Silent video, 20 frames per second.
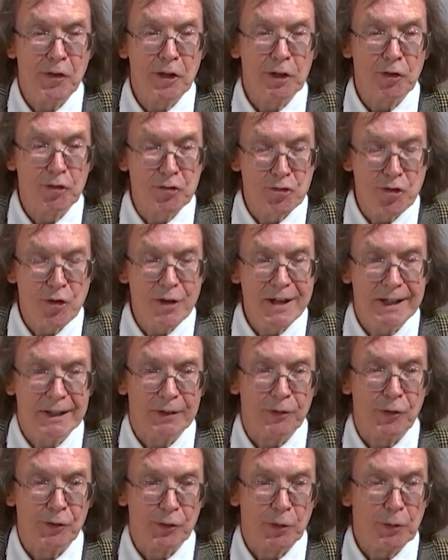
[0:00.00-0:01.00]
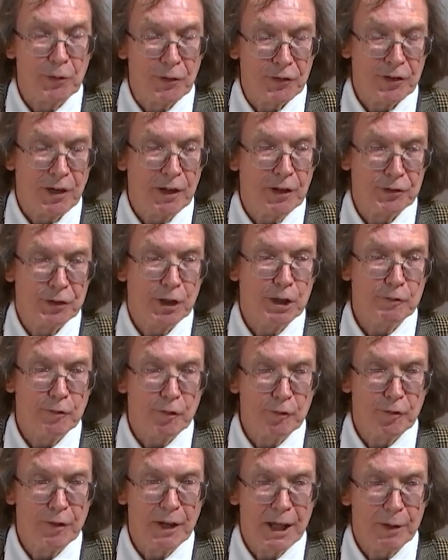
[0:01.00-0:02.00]
and the latrines all start
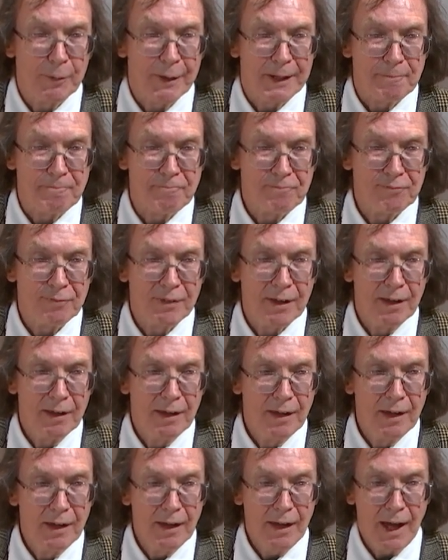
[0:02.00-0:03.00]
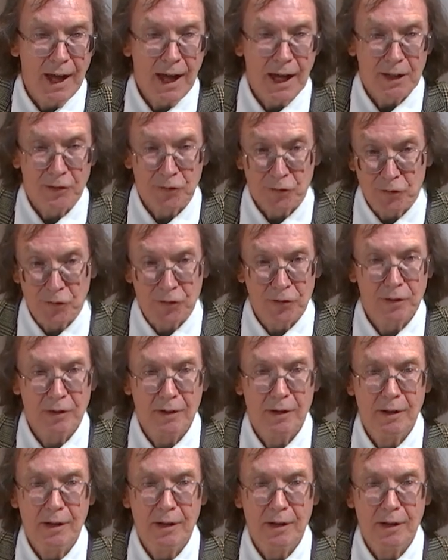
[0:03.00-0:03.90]
overflowing. And